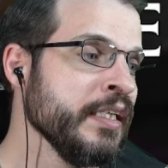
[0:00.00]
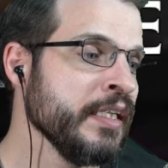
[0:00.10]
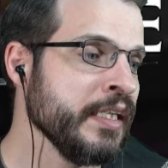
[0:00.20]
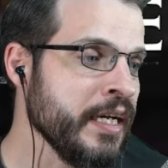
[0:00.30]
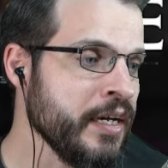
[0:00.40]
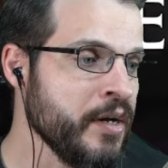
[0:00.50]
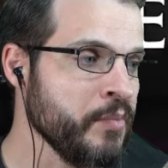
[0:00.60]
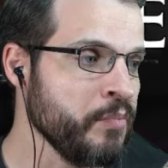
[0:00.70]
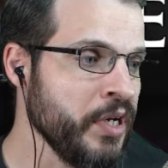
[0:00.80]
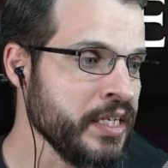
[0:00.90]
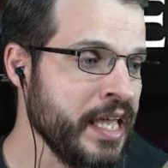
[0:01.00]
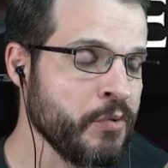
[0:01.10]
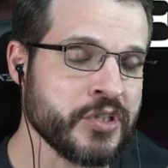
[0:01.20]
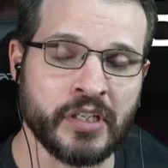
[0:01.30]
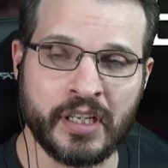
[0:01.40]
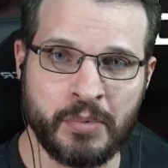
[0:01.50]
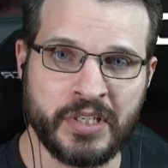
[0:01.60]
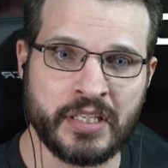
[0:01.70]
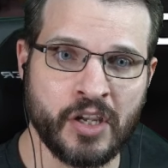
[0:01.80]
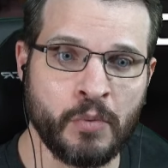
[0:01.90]
But that was done a couple days
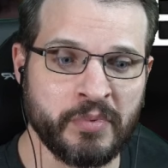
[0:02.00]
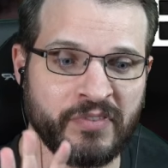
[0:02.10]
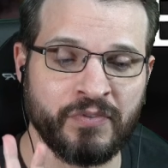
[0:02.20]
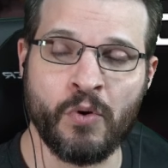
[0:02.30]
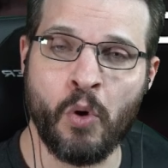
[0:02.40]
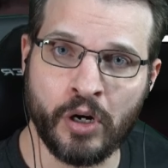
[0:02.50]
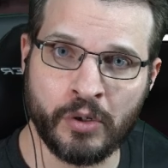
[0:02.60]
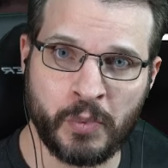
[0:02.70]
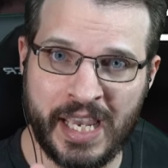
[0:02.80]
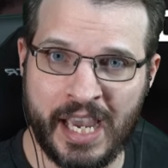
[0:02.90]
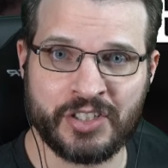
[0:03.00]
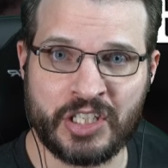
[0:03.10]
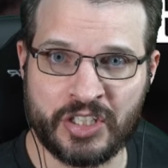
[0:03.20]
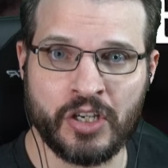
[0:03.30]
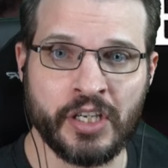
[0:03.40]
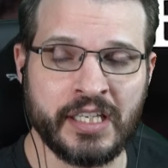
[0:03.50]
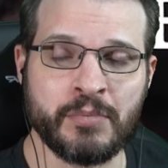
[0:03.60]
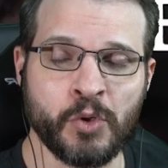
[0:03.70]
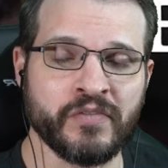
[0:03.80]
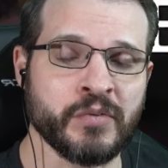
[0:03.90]
ago before we actually saw any
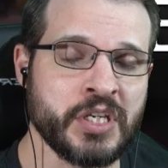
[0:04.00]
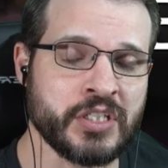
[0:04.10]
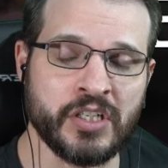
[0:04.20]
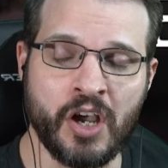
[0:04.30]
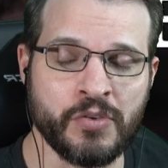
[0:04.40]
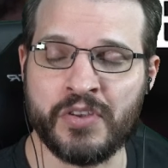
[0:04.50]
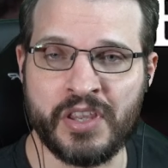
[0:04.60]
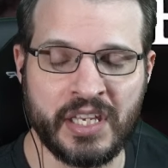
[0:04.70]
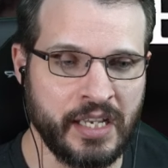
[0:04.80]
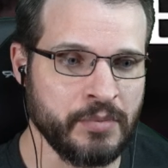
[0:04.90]
more information other than the name.